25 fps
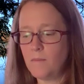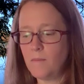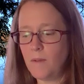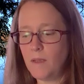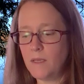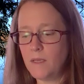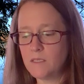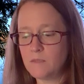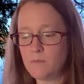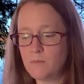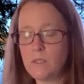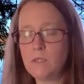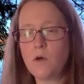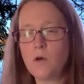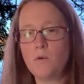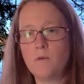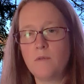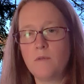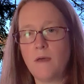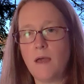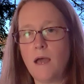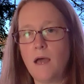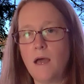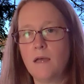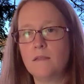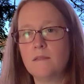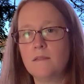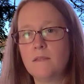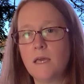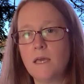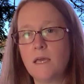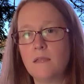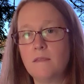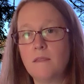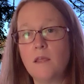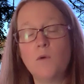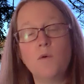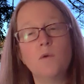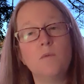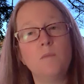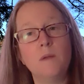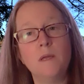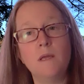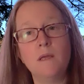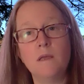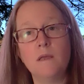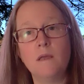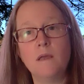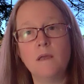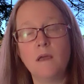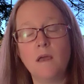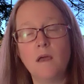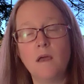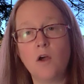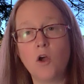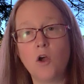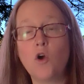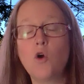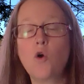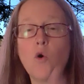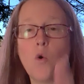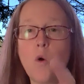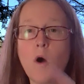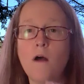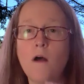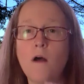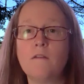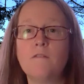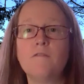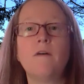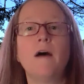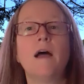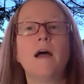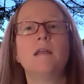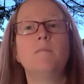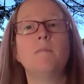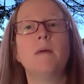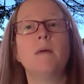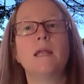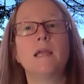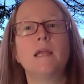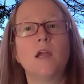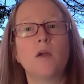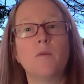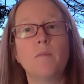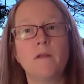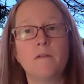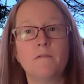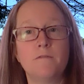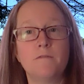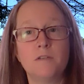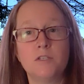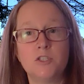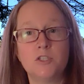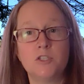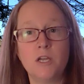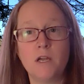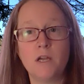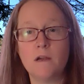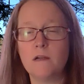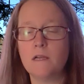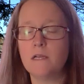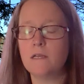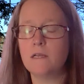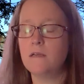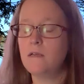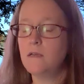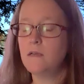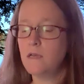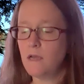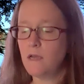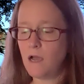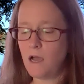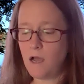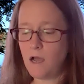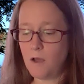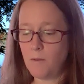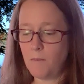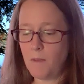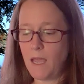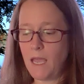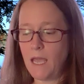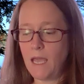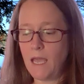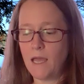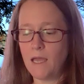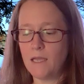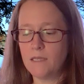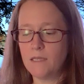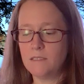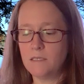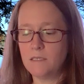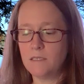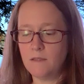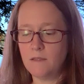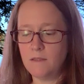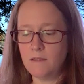is below that, then they would be a qualified Medicare beneficiary, and